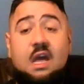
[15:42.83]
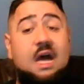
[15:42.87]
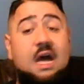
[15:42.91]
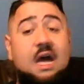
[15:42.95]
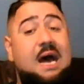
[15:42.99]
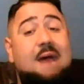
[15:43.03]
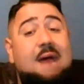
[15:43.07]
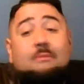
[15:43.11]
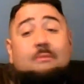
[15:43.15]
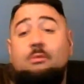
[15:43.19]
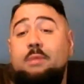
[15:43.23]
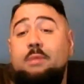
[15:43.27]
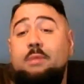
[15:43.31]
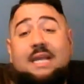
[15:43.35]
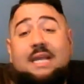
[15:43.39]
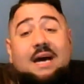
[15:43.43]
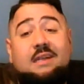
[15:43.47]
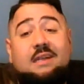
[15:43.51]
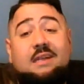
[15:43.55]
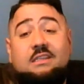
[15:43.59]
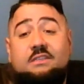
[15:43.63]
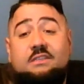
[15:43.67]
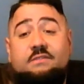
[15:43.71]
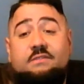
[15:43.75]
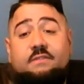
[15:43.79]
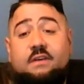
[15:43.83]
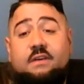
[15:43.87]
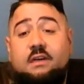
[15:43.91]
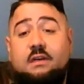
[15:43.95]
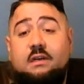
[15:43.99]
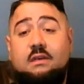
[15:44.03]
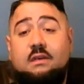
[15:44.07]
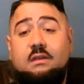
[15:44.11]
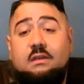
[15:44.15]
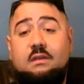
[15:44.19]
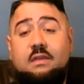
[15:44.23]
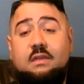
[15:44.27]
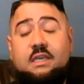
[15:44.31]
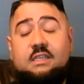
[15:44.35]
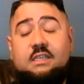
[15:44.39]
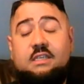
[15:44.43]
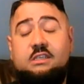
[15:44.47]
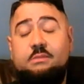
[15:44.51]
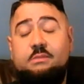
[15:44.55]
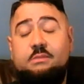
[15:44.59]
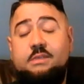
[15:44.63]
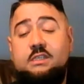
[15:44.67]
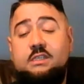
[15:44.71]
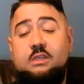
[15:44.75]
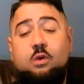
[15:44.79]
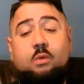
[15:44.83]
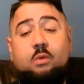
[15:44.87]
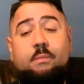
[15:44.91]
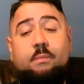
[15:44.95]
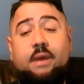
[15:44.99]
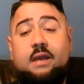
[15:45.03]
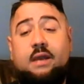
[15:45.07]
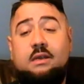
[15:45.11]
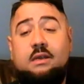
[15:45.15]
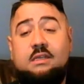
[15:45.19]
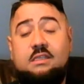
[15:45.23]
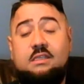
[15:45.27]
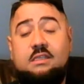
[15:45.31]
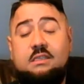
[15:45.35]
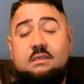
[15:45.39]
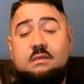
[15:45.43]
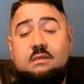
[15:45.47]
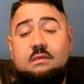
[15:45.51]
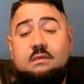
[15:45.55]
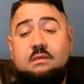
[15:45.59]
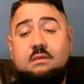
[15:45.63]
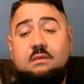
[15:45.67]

I'm going to be loud as fuck. He's going to be so embarrassed.